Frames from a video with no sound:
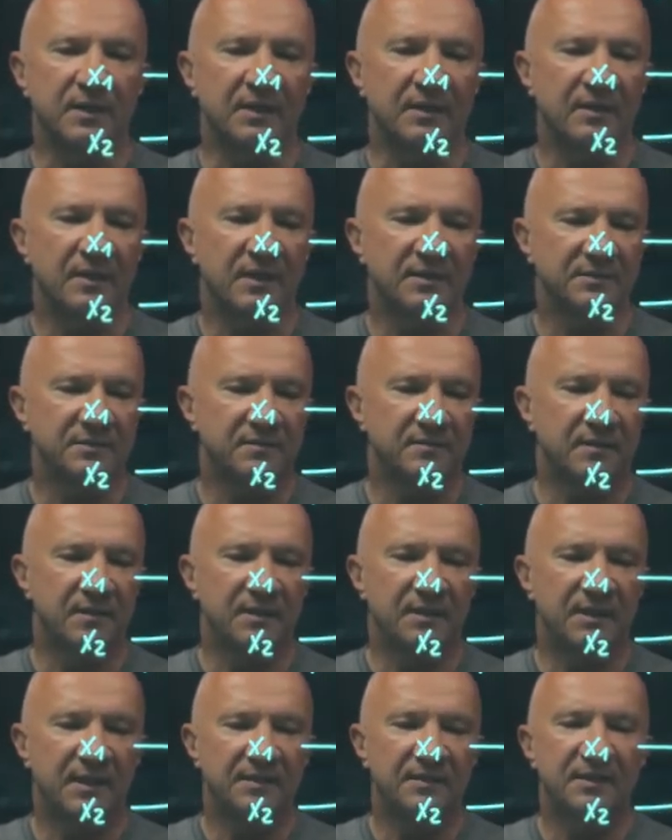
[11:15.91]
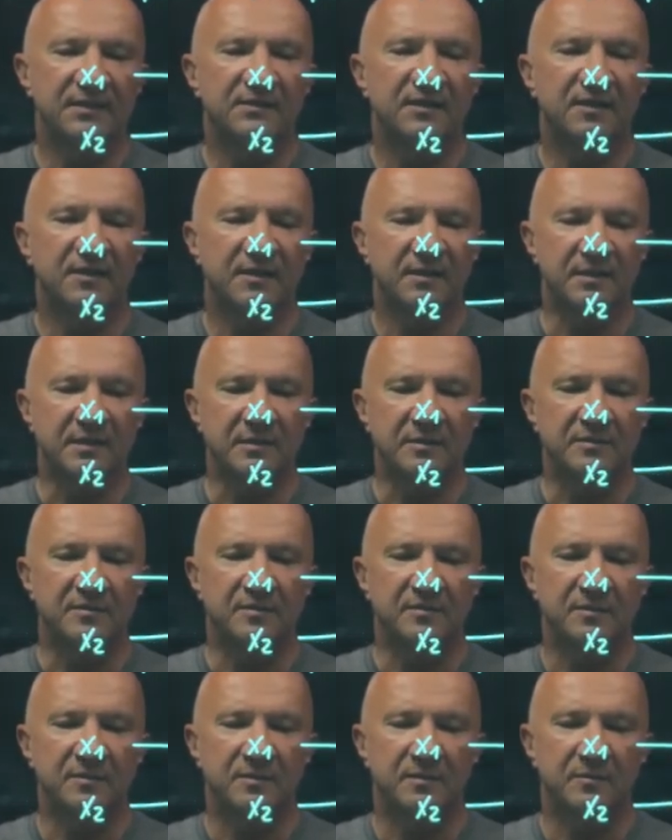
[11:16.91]
and let the target
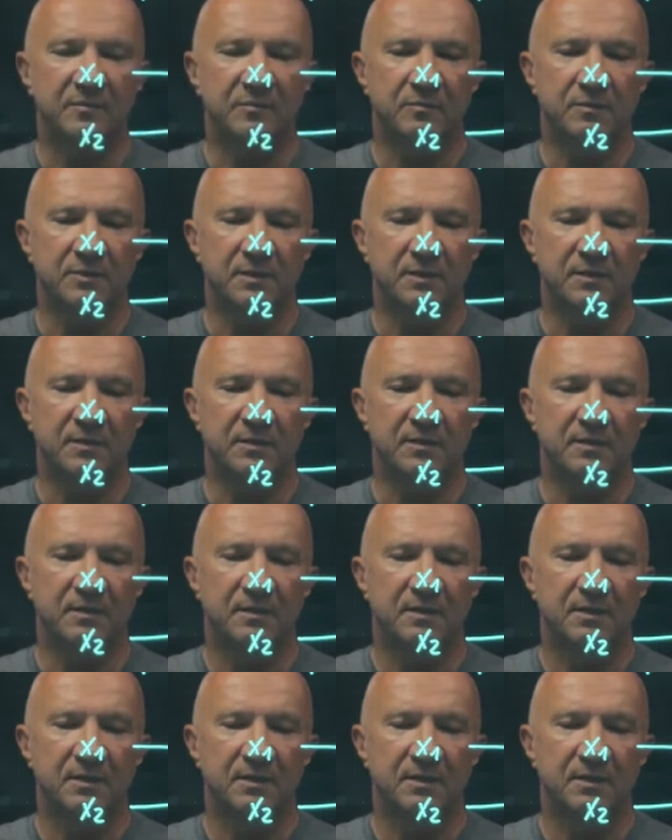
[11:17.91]
be,